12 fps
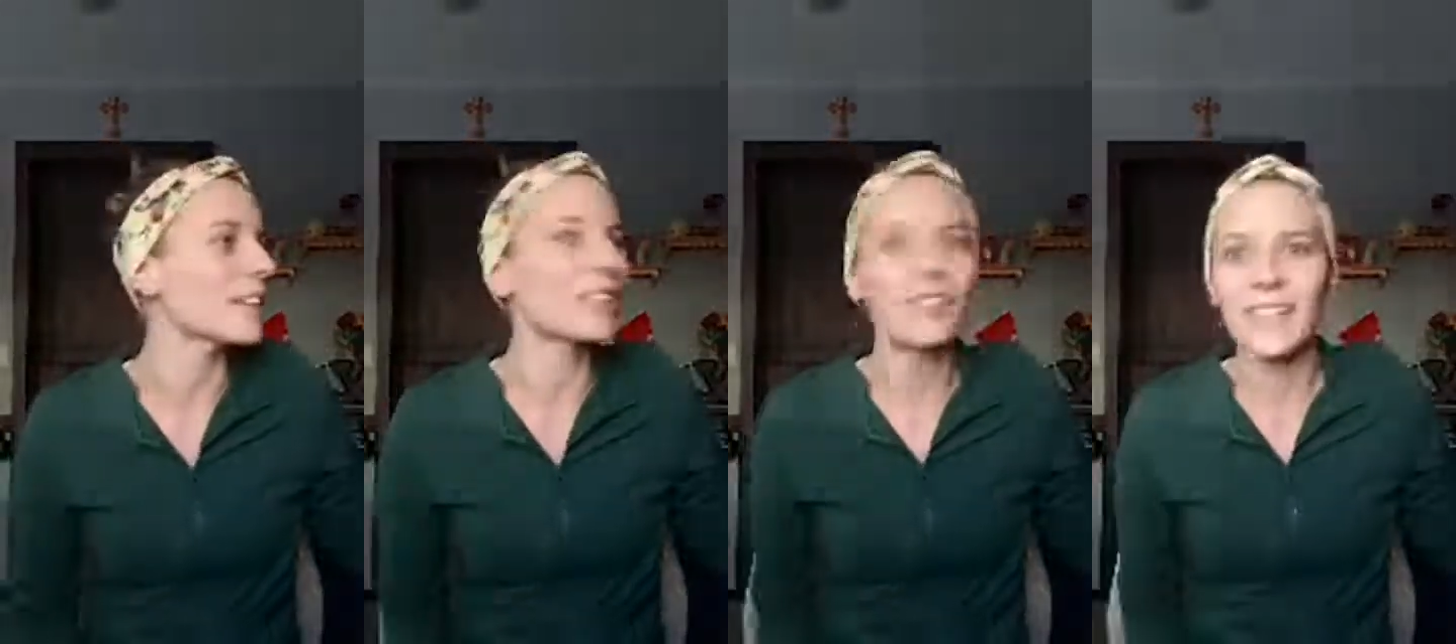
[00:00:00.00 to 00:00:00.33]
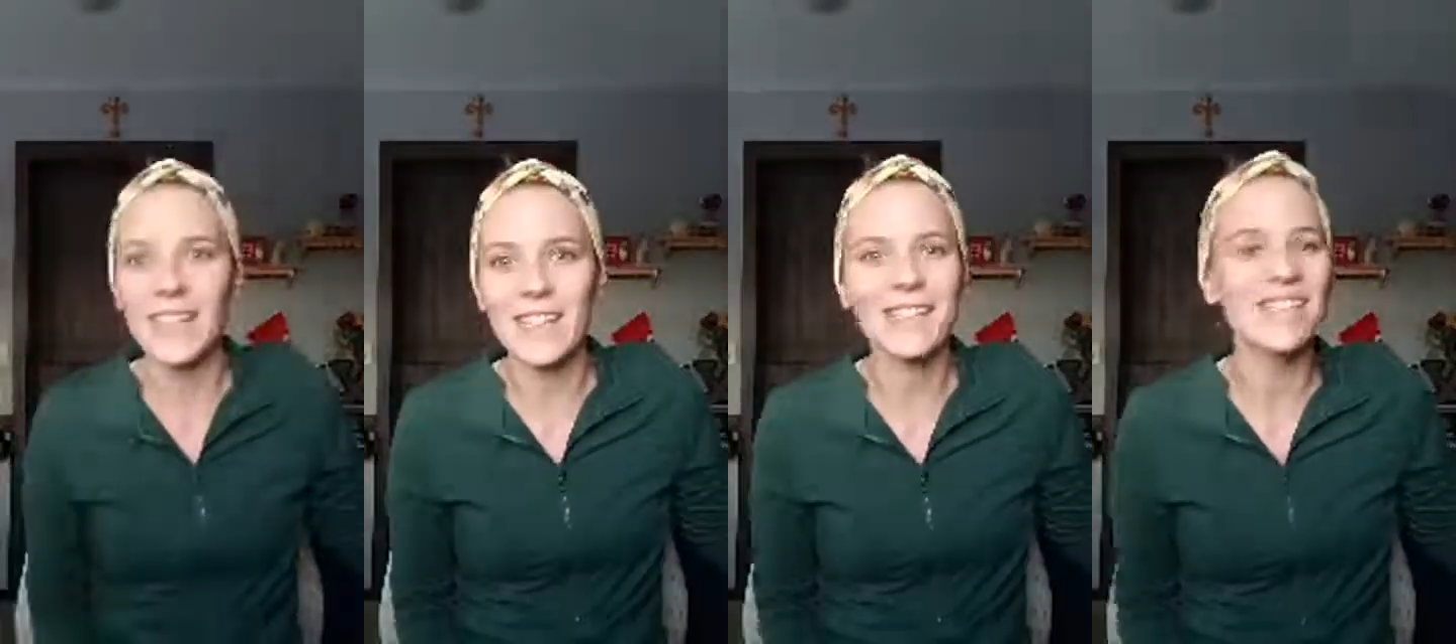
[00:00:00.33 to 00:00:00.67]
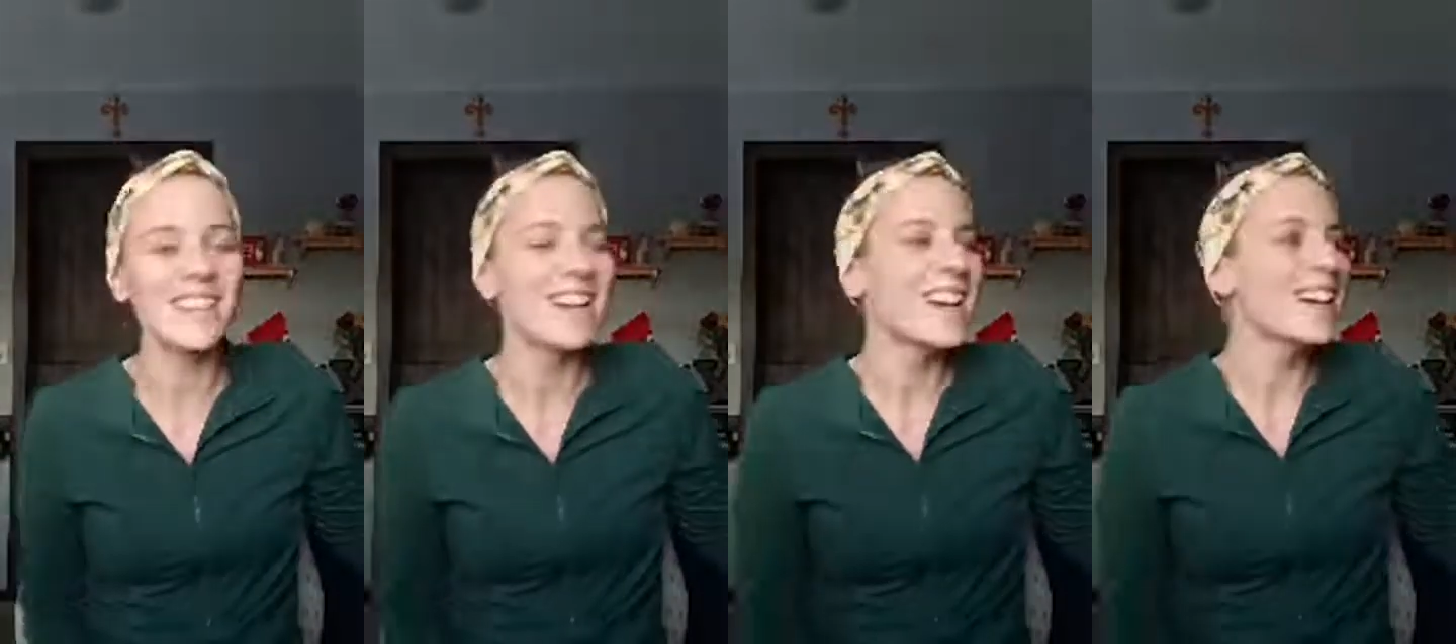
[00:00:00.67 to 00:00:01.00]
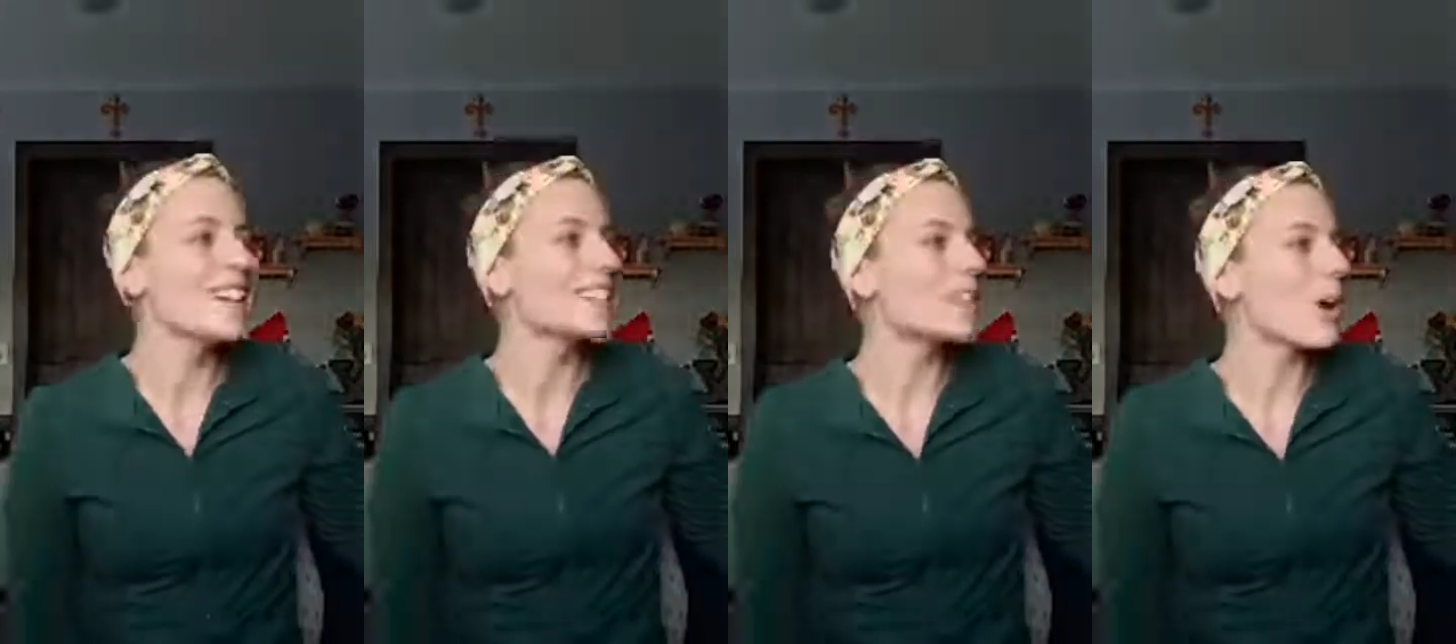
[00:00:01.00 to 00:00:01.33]
The cookies.
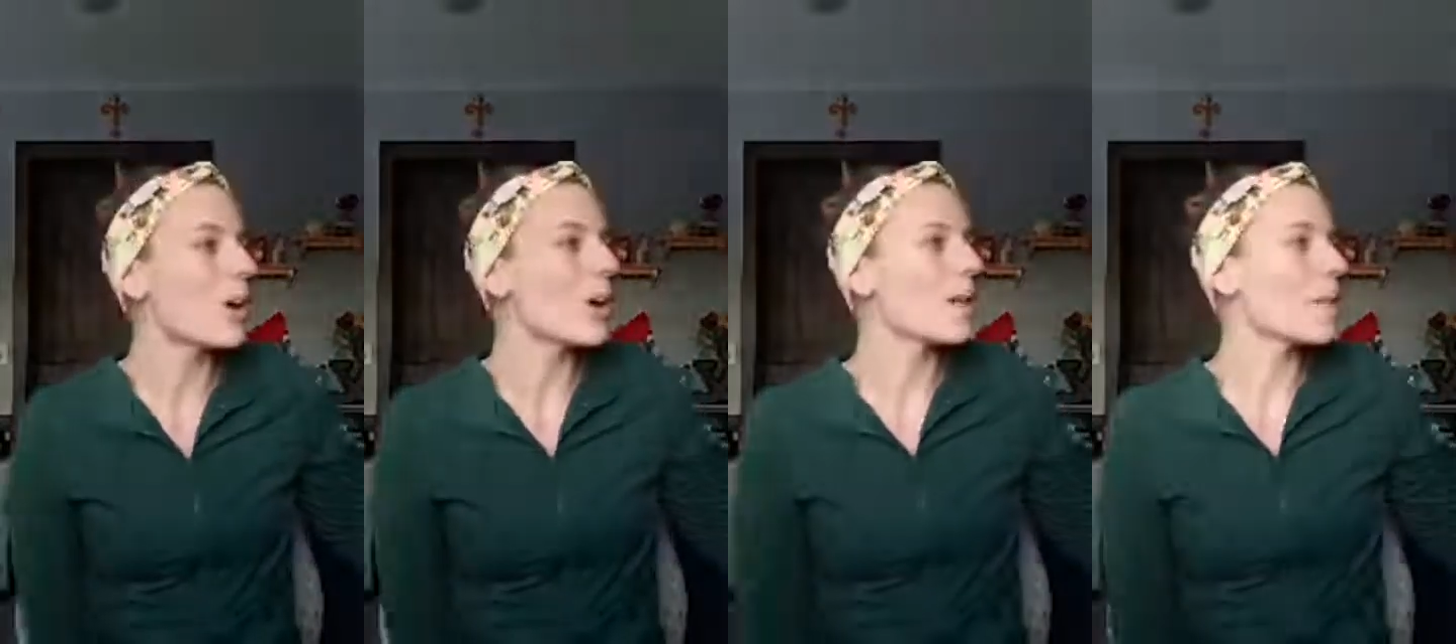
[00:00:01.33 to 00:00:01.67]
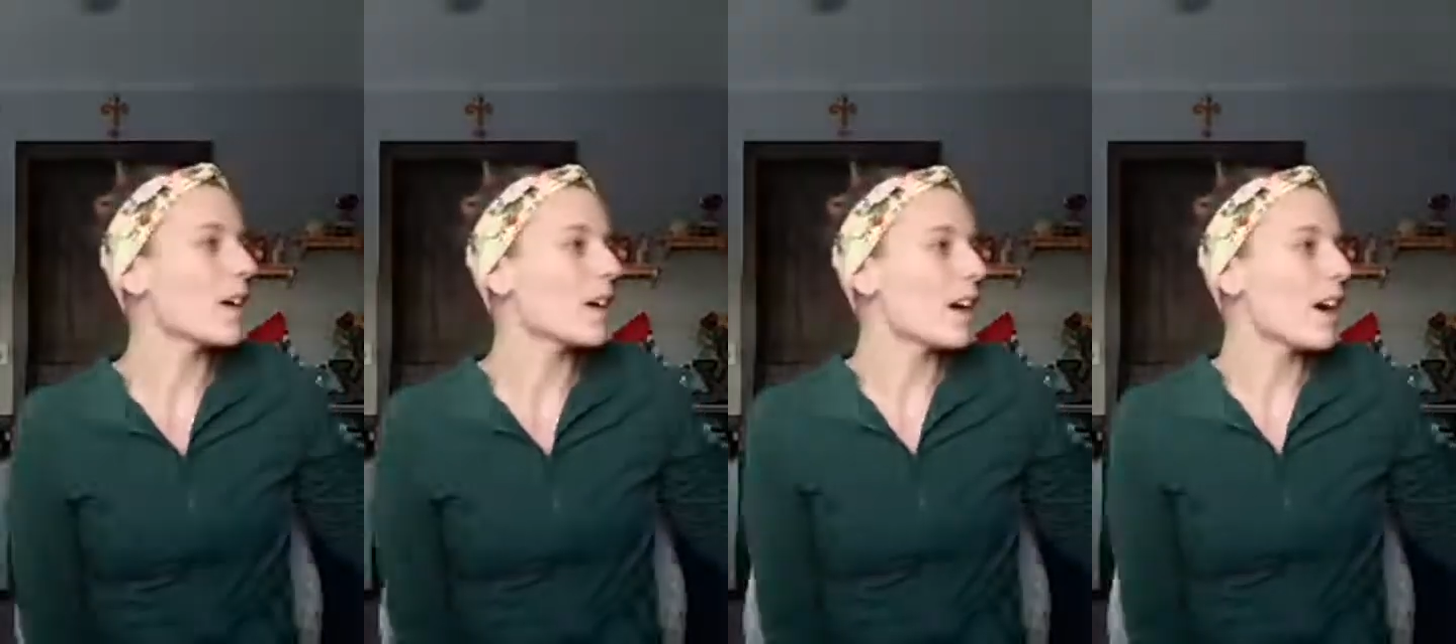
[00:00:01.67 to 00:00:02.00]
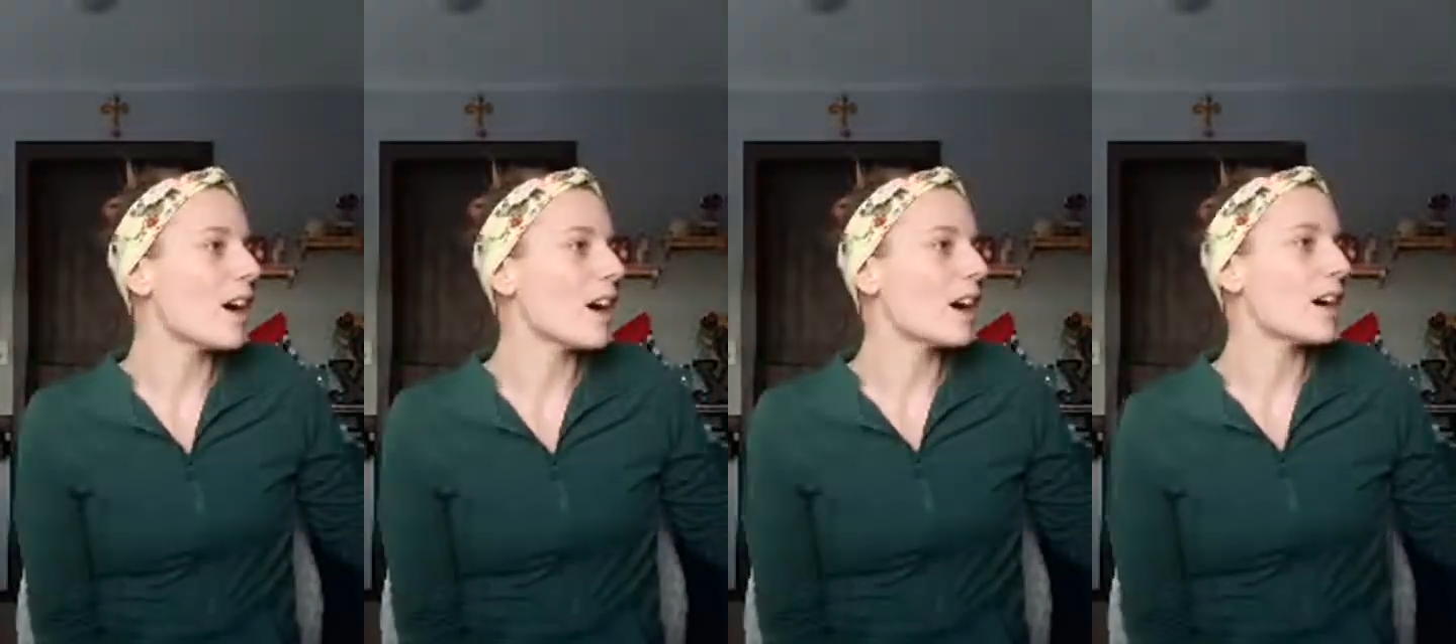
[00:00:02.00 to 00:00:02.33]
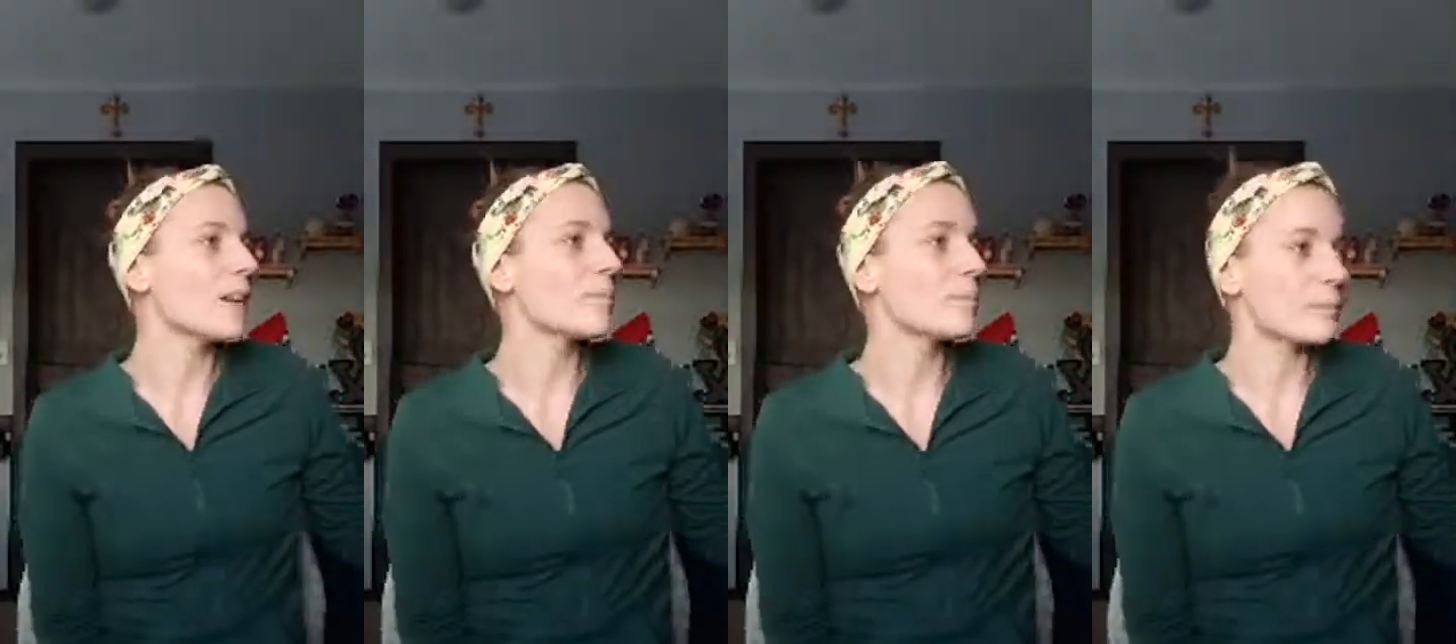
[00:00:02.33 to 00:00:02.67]
So there are